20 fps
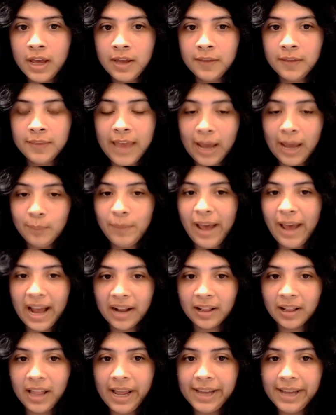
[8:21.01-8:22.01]
that
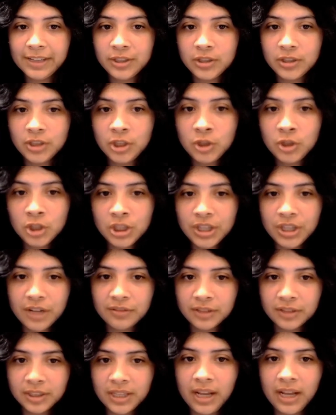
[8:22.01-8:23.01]
backlash, you should never
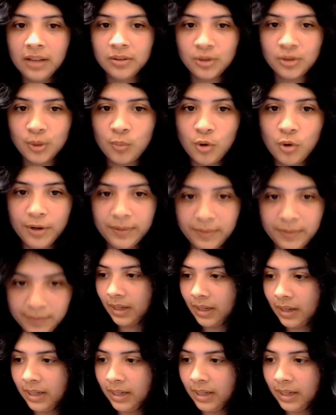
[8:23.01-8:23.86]
tell someone that.